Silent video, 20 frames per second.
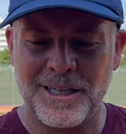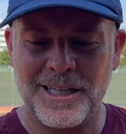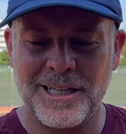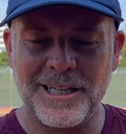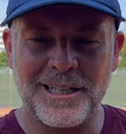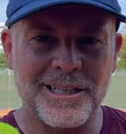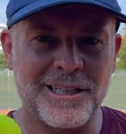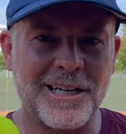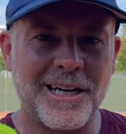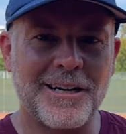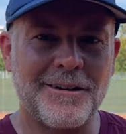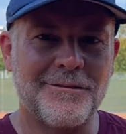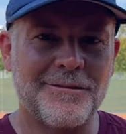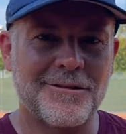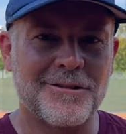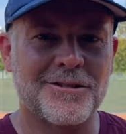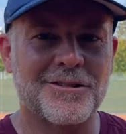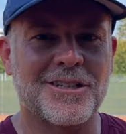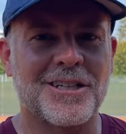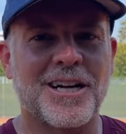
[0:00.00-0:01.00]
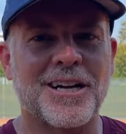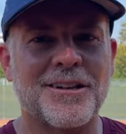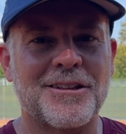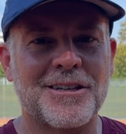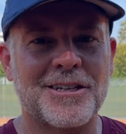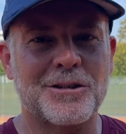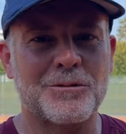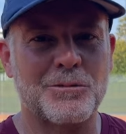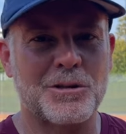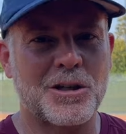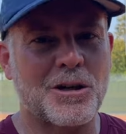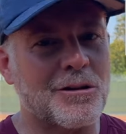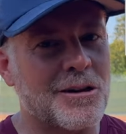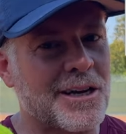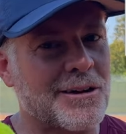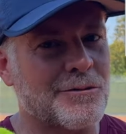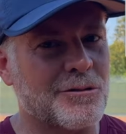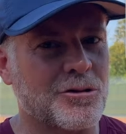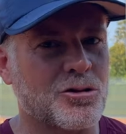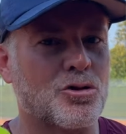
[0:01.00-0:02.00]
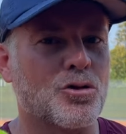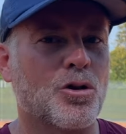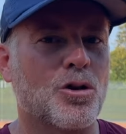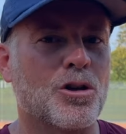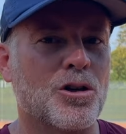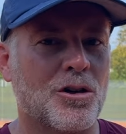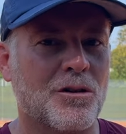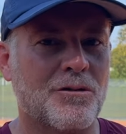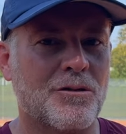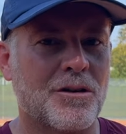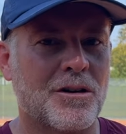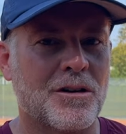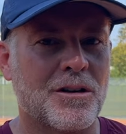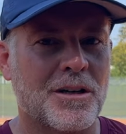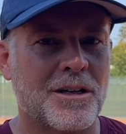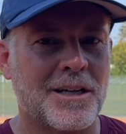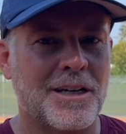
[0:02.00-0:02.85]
In life, there's a lot of things we don't have control over.